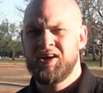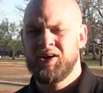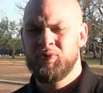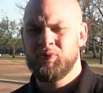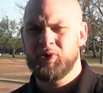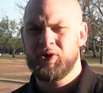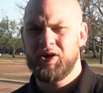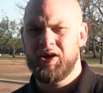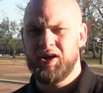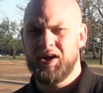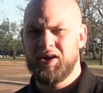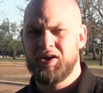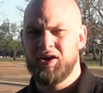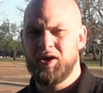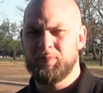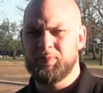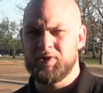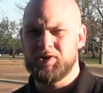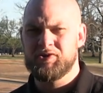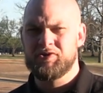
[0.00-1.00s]
We're going to end
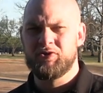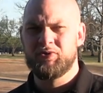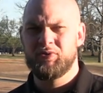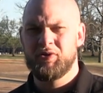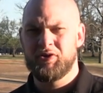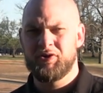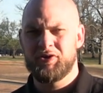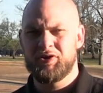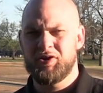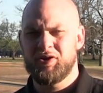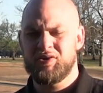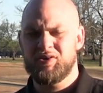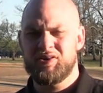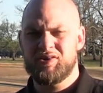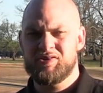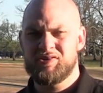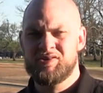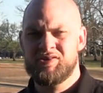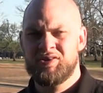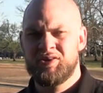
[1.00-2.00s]
up at 200
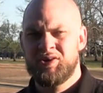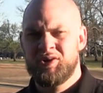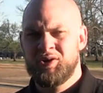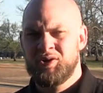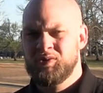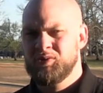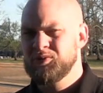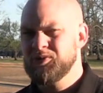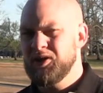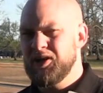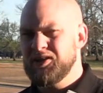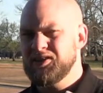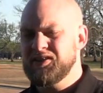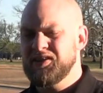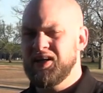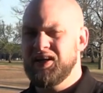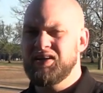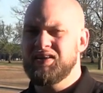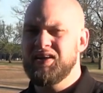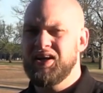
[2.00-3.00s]
yards. Try to
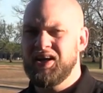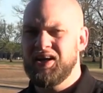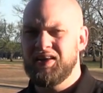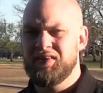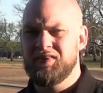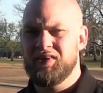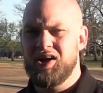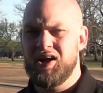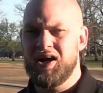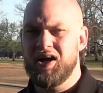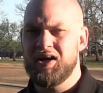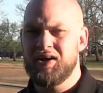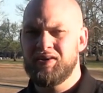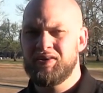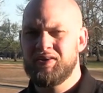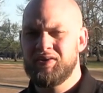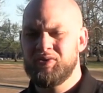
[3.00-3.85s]
stay dead in line